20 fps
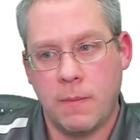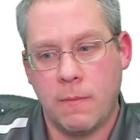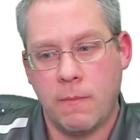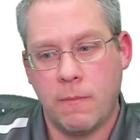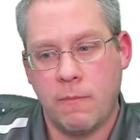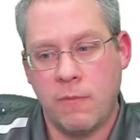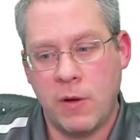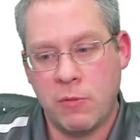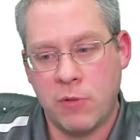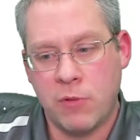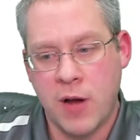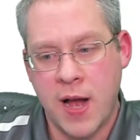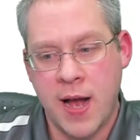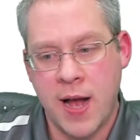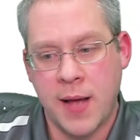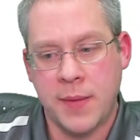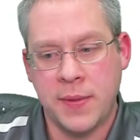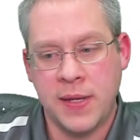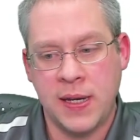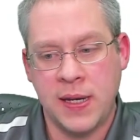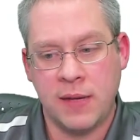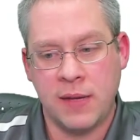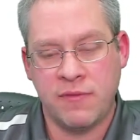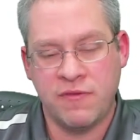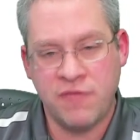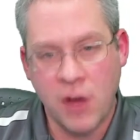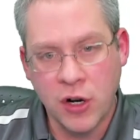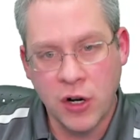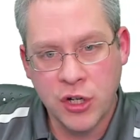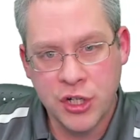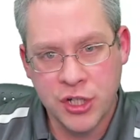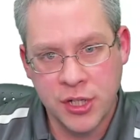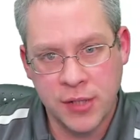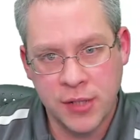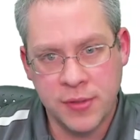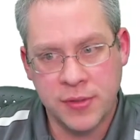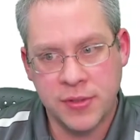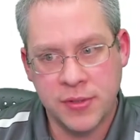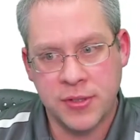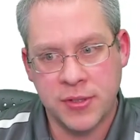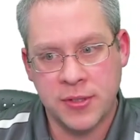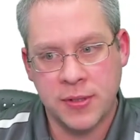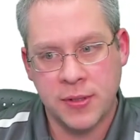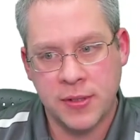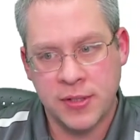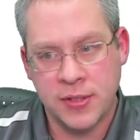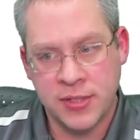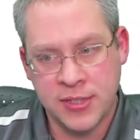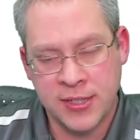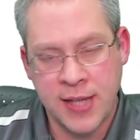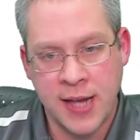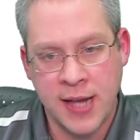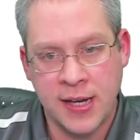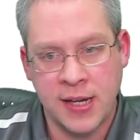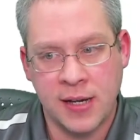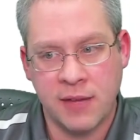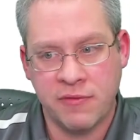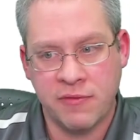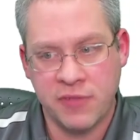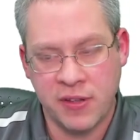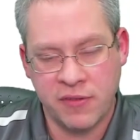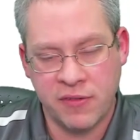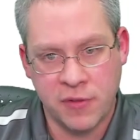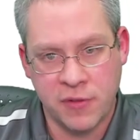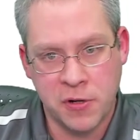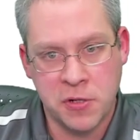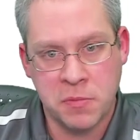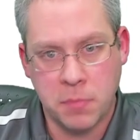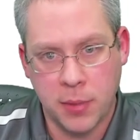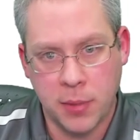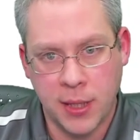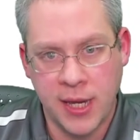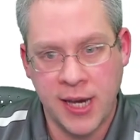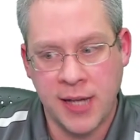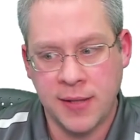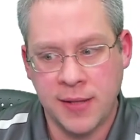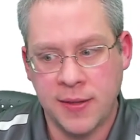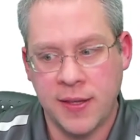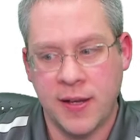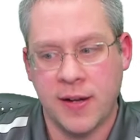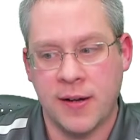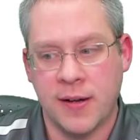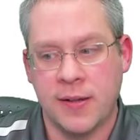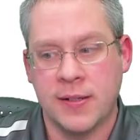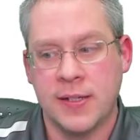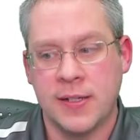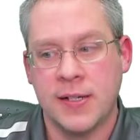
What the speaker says: when we're on the functions setting of the first blade there,